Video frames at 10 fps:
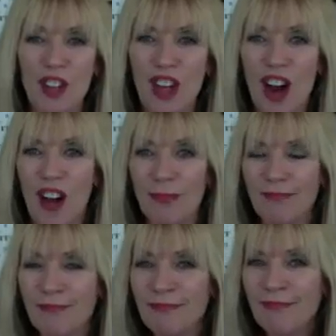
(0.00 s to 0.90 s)
the call.
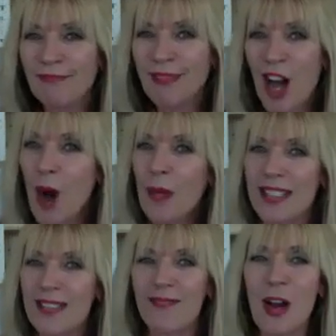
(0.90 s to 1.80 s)

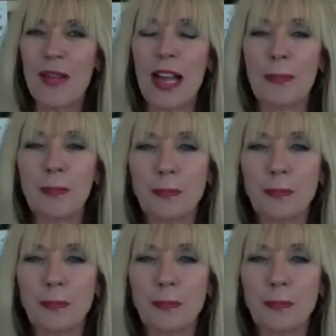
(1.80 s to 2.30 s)
Always. Okay.